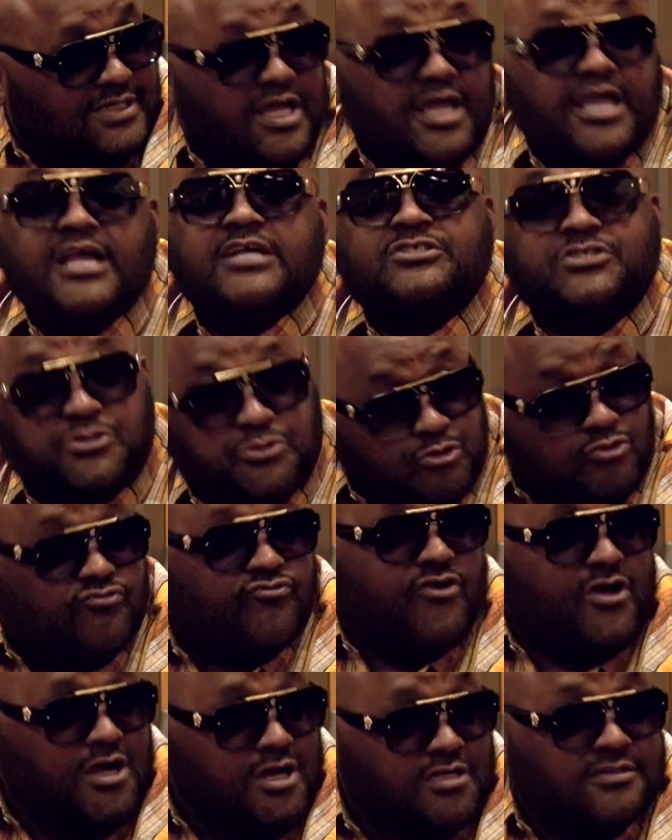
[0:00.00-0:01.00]
It's a new
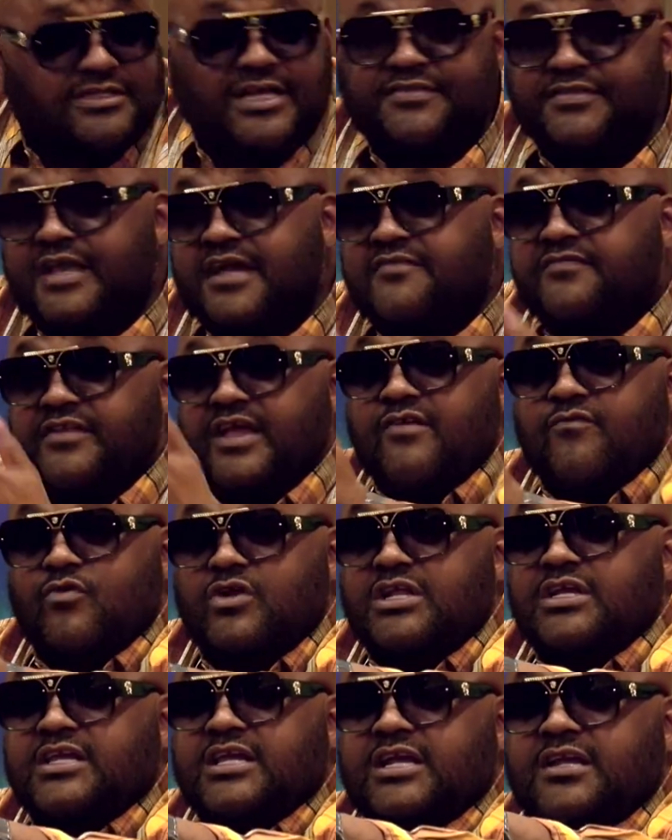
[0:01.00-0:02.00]
drug that they
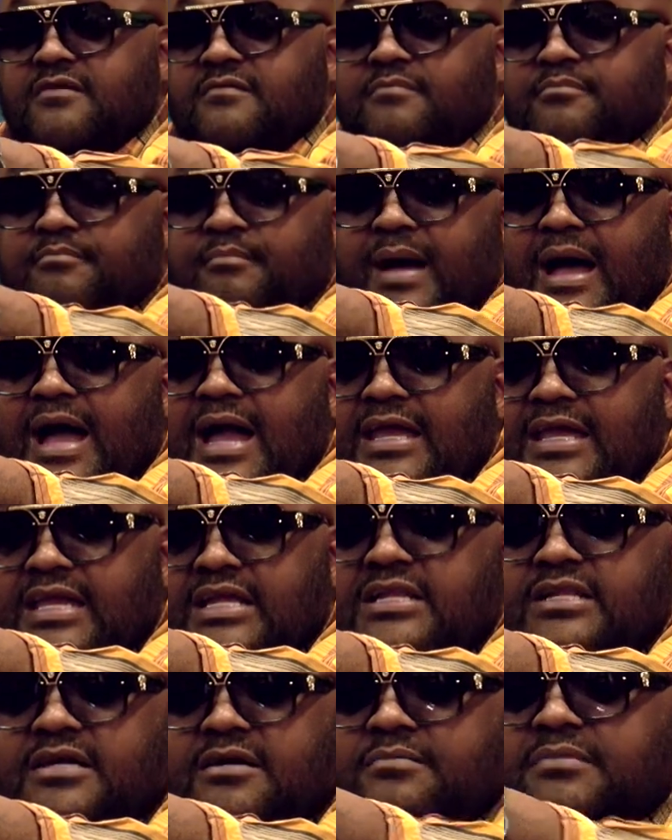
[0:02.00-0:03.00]
really getting buying
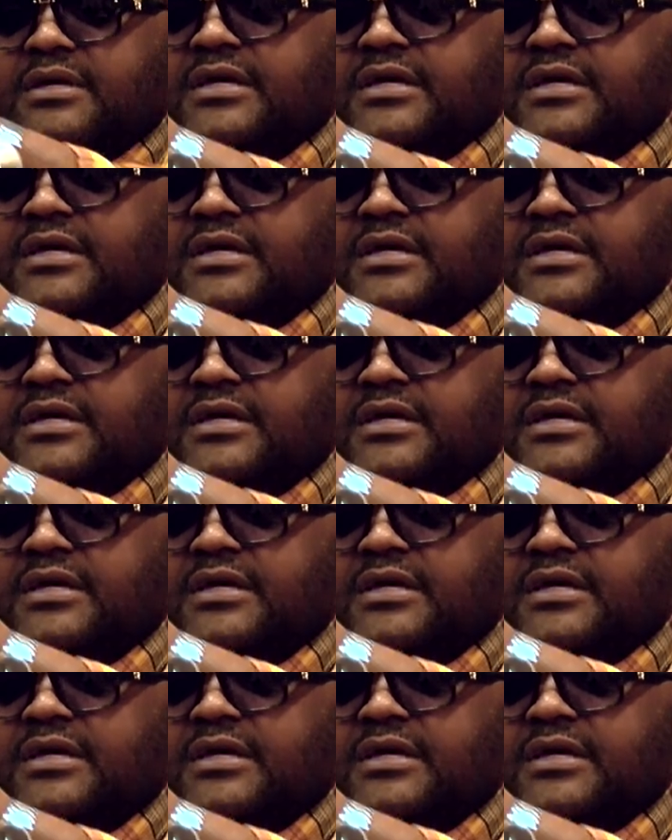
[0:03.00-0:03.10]
helium